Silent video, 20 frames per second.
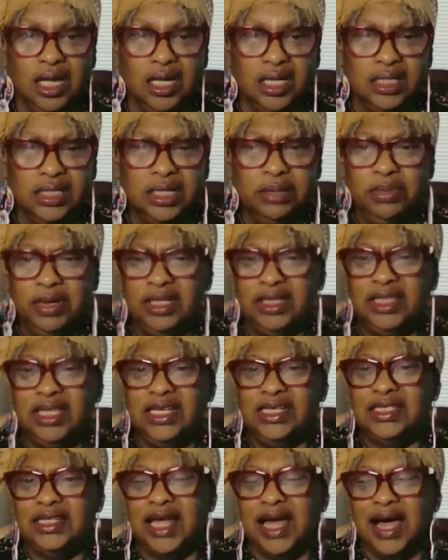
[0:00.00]
Some of the
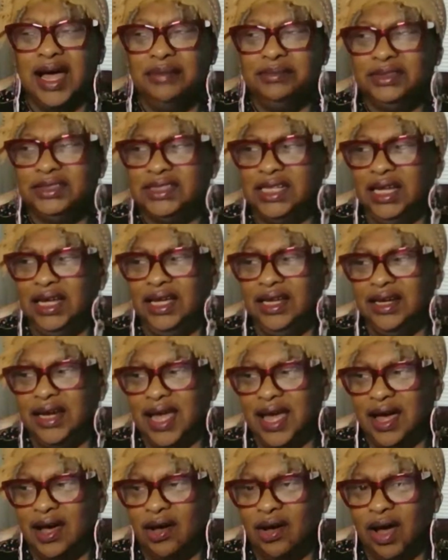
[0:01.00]
things that I'm seeing
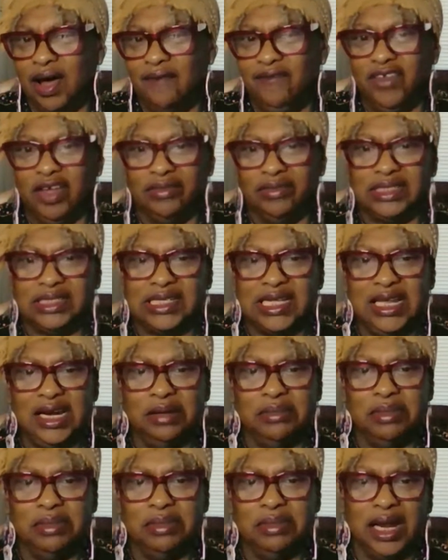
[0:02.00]
now, I've never seen
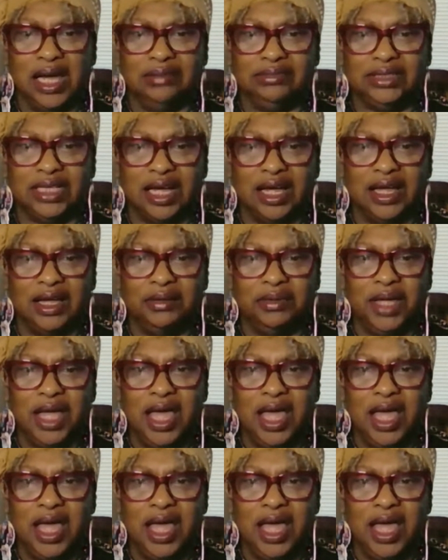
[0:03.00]
in my lifetime.